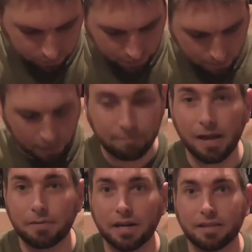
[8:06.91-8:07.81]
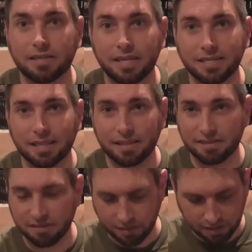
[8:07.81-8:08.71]
My favorite is
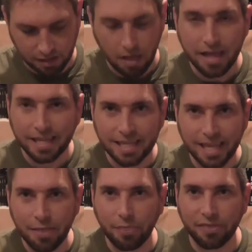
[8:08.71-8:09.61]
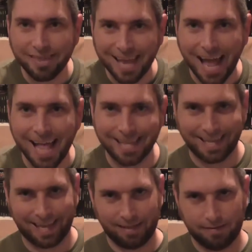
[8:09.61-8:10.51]
the
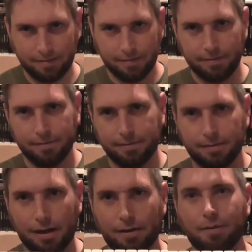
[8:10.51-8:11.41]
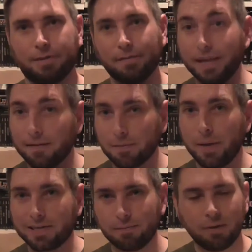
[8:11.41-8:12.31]
synthesizer. Definitely have to
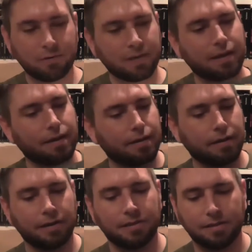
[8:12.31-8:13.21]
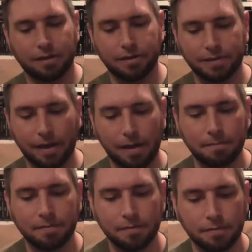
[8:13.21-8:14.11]
make some music because it does have...